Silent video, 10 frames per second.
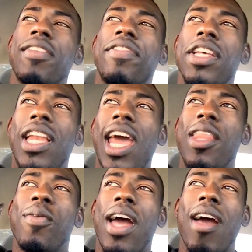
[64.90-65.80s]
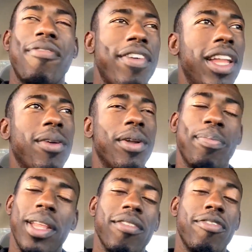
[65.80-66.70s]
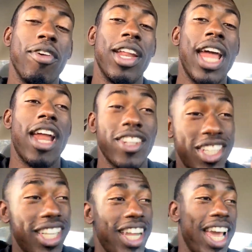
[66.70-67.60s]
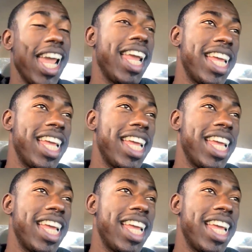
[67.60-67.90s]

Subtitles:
of today, the way I feel, it would be the 49ers today.